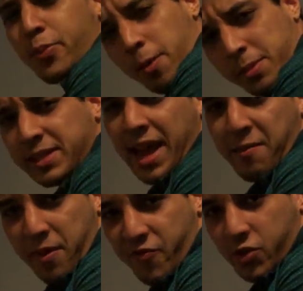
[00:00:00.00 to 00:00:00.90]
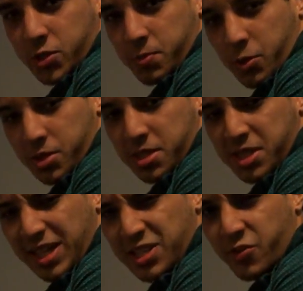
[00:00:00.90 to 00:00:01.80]
probably gonna have my first meal, since
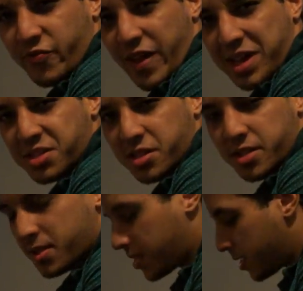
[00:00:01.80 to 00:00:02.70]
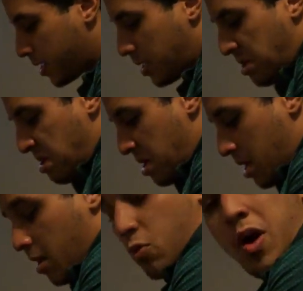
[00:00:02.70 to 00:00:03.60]
I like to fast it.
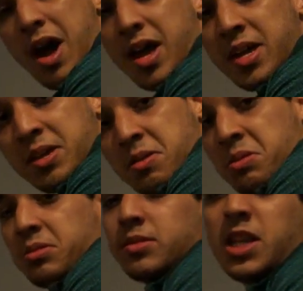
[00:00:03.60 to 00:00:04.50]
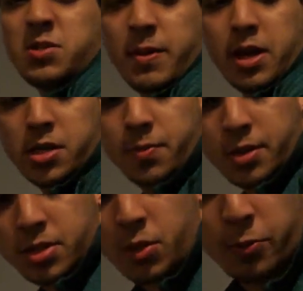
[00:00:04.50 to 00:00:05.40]
Why? Just because
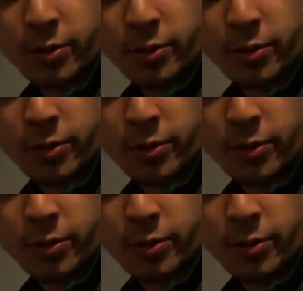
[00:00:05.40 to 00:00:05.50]
personal